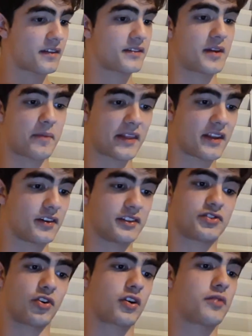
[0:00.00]
Depending on
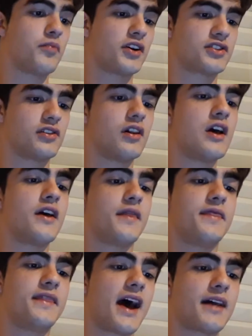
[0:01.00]
the target muscle,
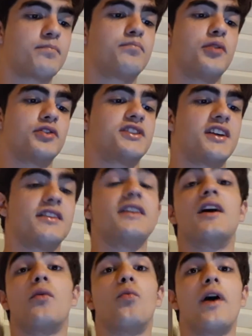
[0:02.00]
that puts it
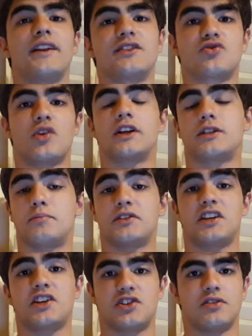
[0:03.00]
in a weighted stretch
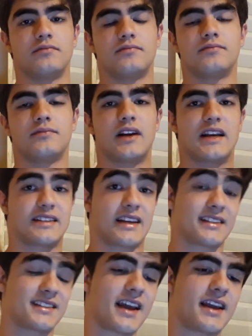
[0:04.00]
position. As I
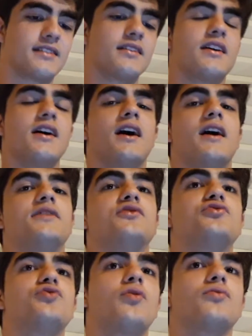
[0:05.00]
said,
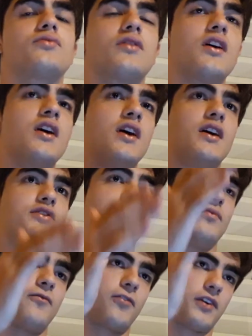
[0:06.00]

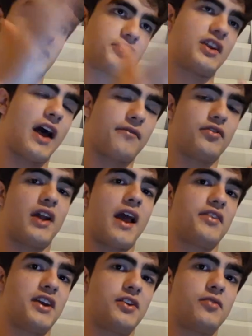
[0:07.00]
you first have your
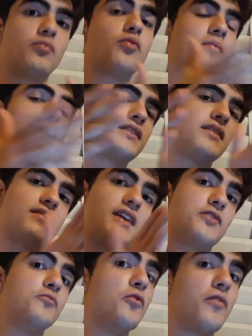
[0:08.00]
heavy hitter movement,
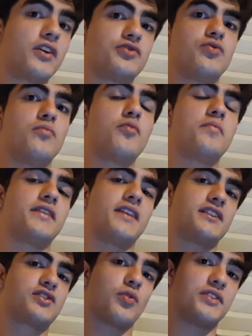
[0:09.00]
then you move on to a movement
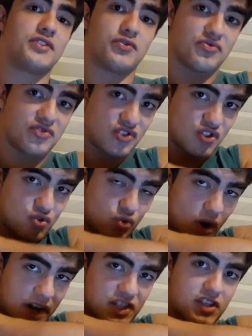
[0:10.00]
that's going to
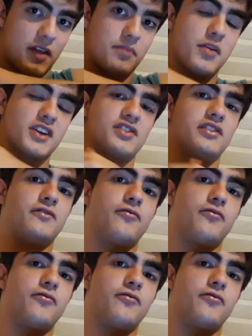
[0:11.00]
stretch that muscle.